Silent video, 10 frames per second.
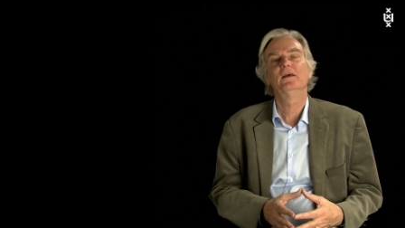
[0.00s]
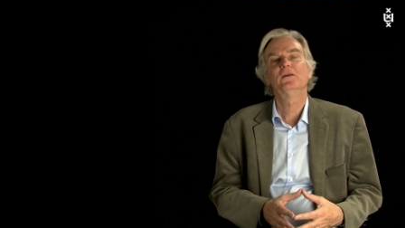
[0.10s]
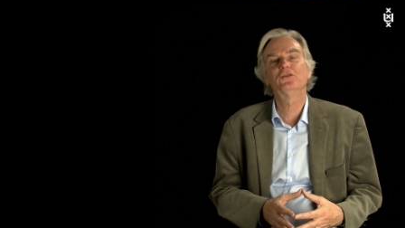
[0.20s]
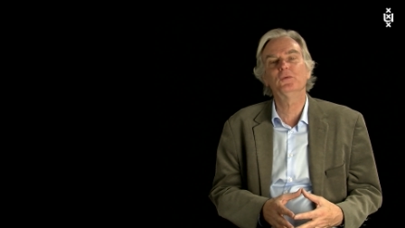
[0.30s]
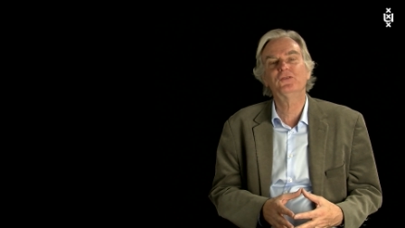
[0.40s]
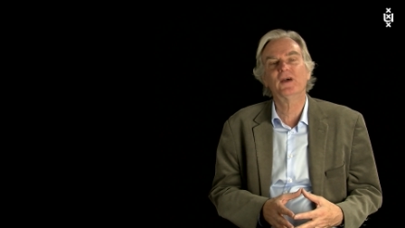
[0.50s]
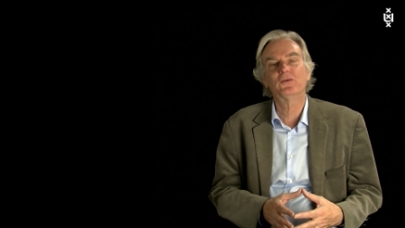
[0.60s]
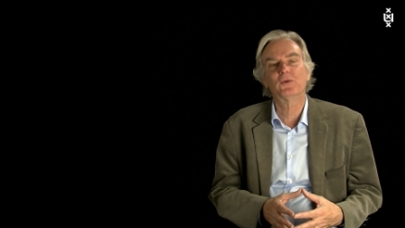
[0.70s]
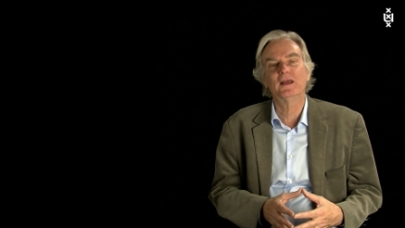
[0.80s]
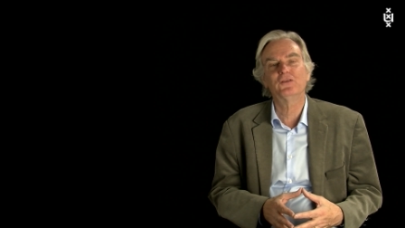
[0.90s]

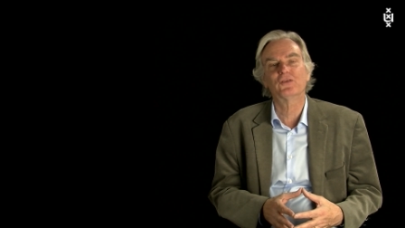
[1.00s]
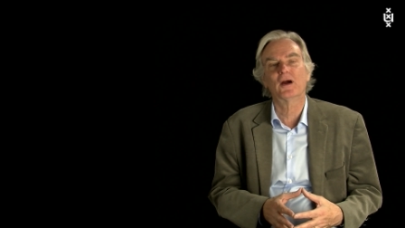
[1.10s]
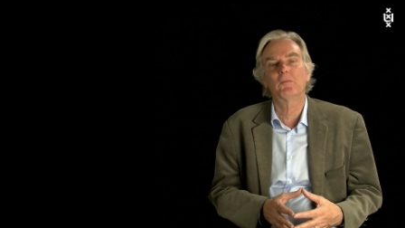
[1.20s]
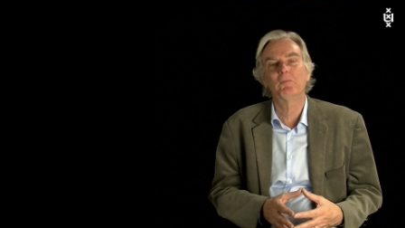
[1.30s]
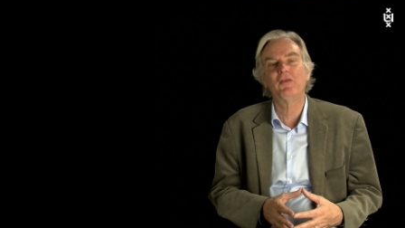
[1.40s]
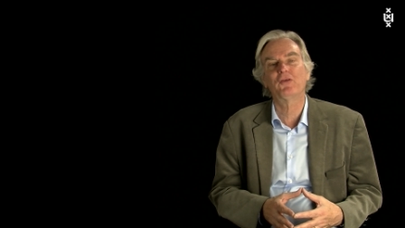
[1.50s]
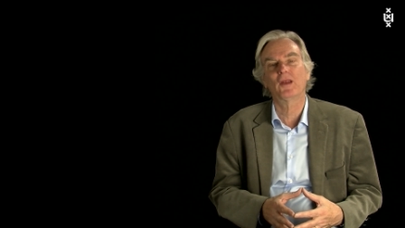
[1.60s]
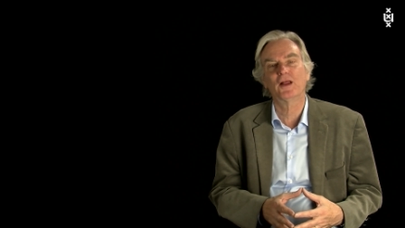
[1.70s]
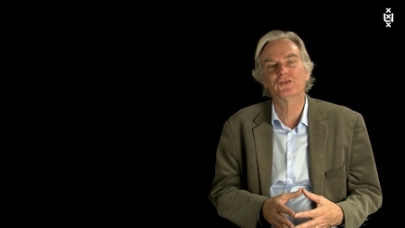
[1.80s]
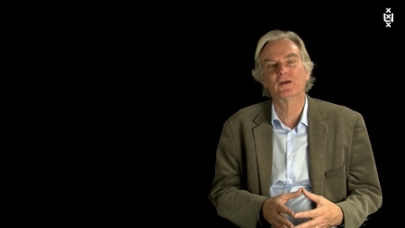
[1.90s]
suicide rates are
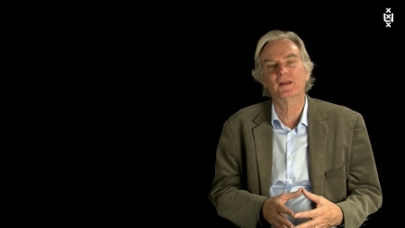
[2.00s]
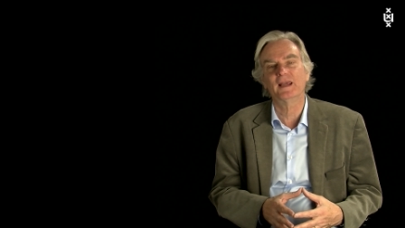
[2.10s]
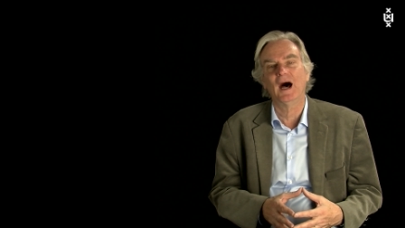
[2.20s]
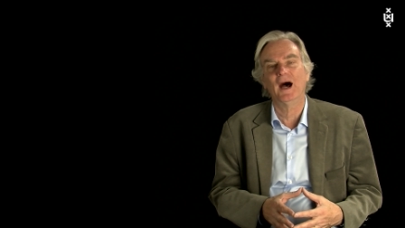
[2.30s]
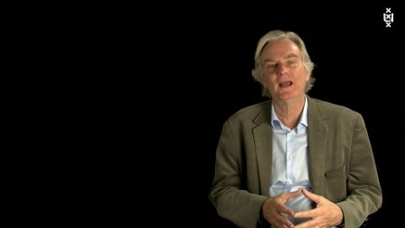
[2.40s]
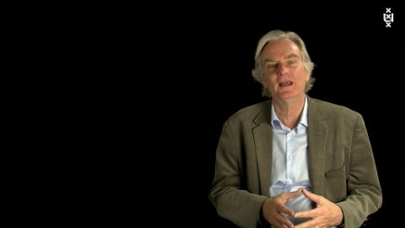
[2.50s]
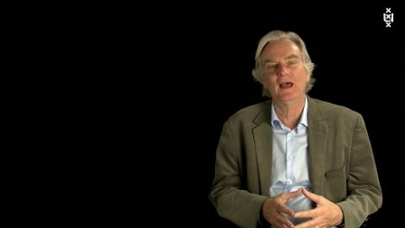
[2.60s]
pathologically high